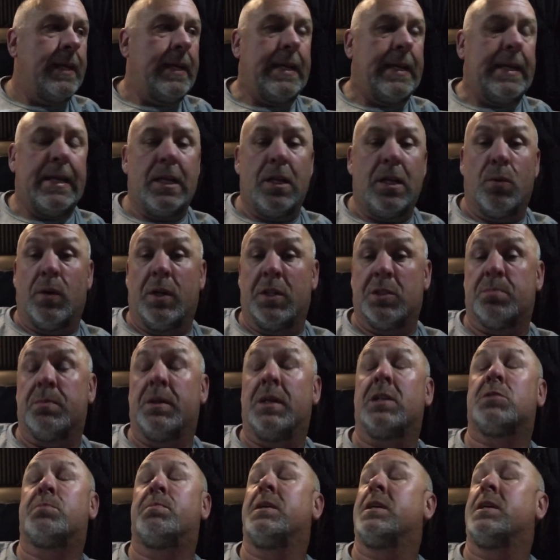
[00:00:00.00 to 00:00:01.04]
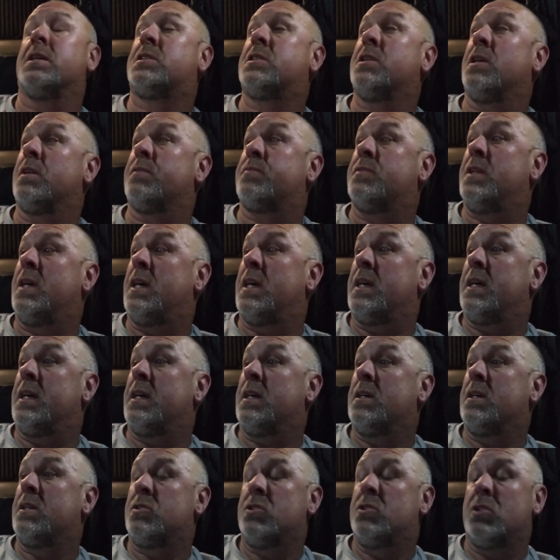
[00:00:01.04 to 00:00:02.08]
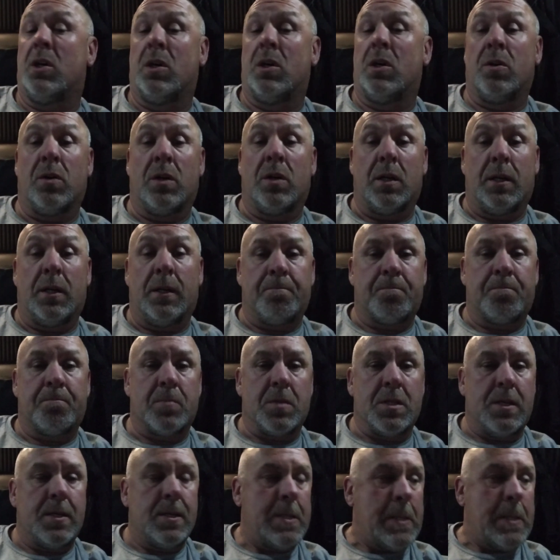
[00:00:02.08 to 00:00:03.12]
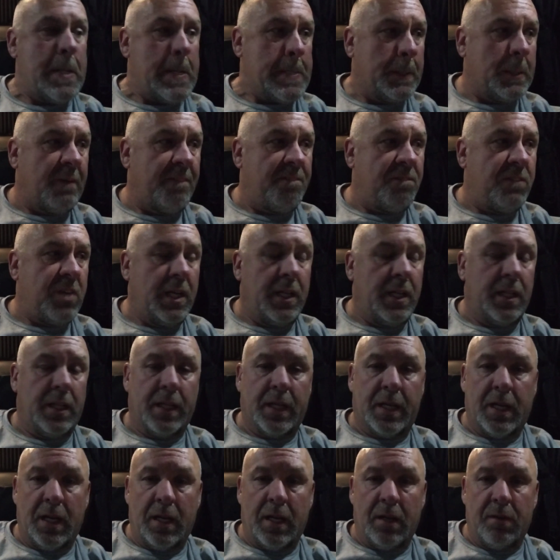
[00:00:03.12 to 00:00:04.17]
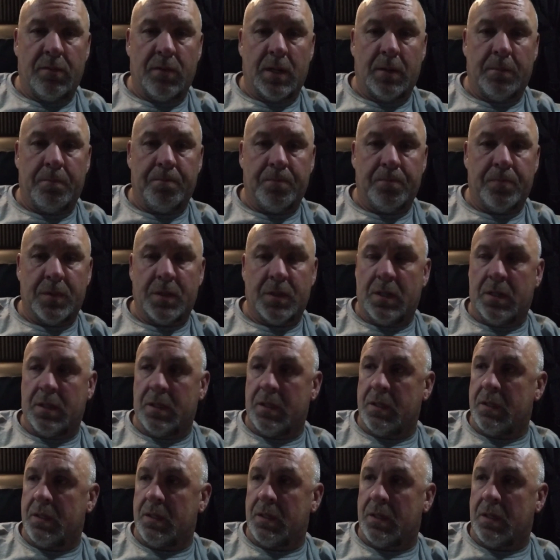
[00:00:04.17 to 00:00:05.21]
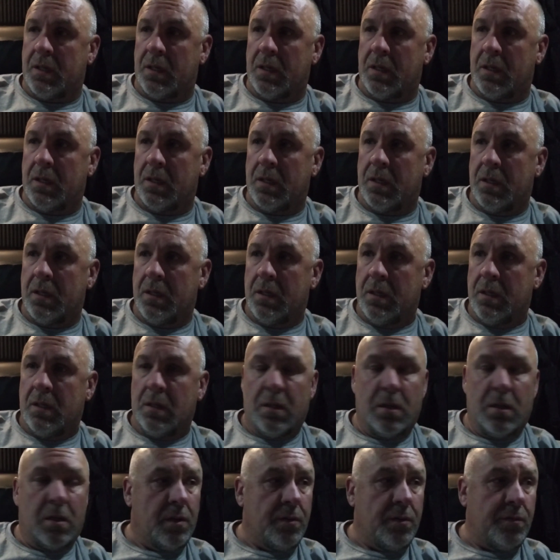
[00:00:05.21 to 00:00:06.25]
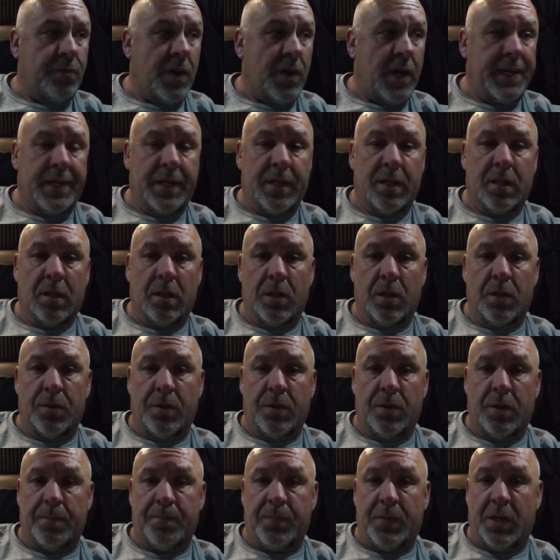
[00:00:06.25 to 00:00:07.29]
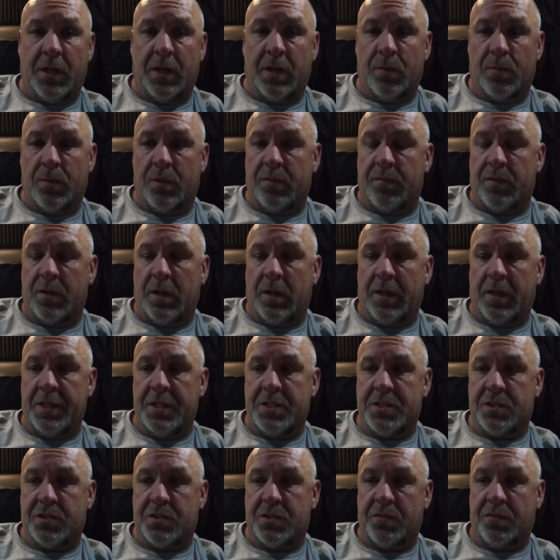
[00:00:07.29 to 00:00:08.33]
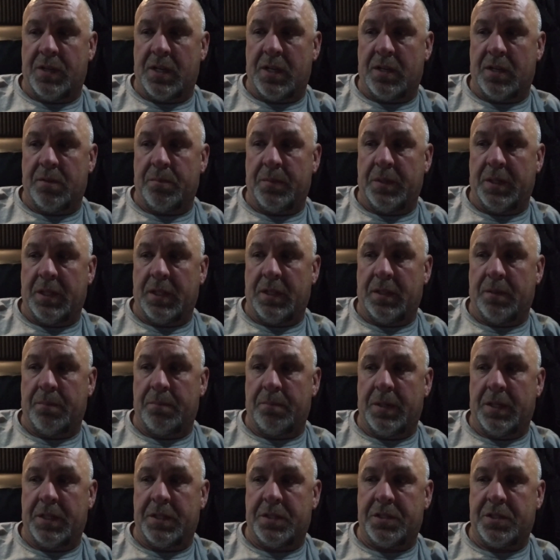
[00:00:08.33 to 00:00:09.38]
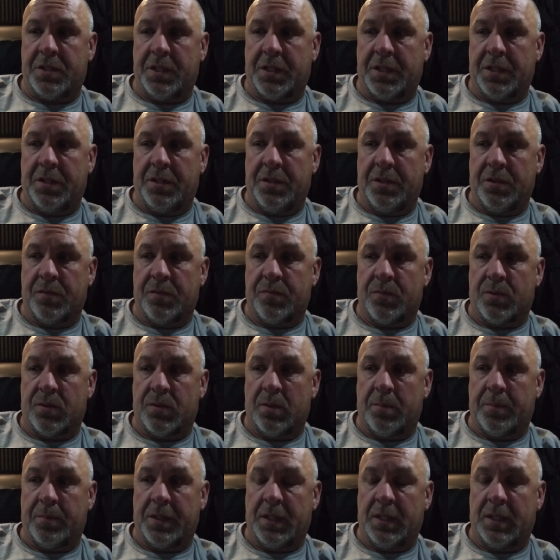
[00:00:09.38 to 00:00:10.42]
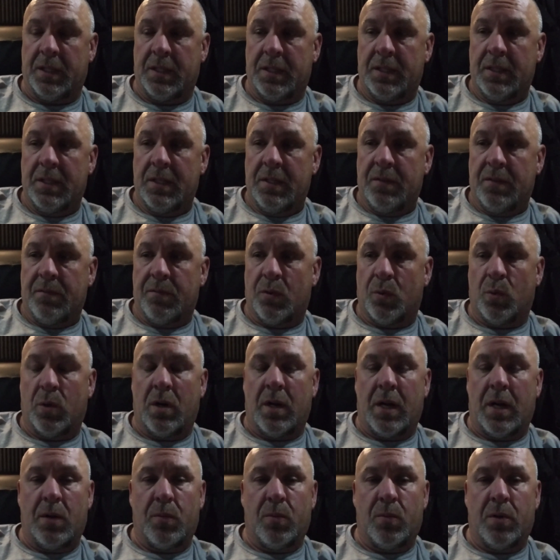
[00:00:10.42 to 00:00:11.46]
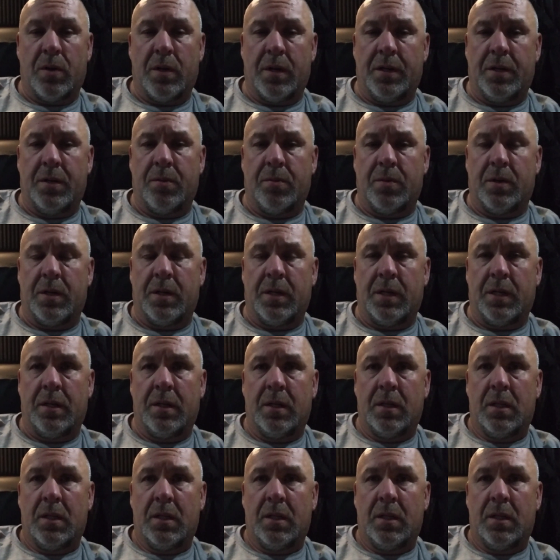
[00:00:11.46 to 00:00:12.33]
Anyways, man, it's been a tough day. So uh, I finally gave up uh, on finding a load up there. One of our agents found me the best she could do for me for where I wanted to run